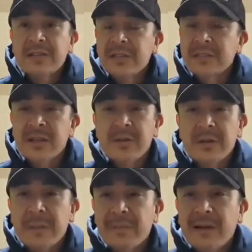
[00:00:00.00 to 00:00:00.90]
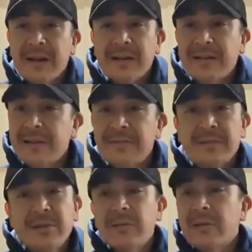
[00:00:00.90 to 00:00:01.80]
Just go into prayer, and if you
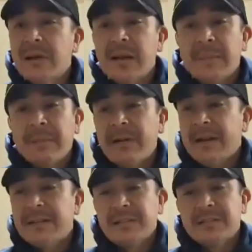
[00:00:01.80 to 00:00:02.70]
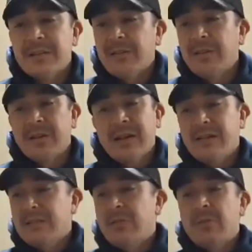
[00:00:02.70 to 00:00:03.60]
don't know how to pray, just go, look, I
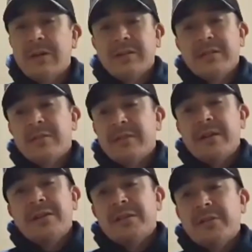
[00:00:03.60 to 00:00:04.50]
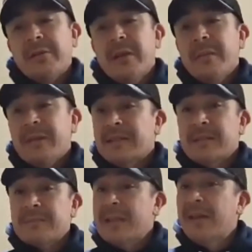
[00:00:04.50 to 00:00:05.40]
don't know what else I'm going to do, because
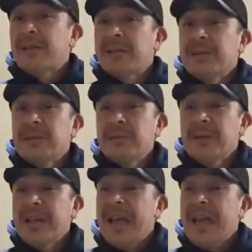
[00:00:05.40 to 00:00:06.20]
I'm telling you,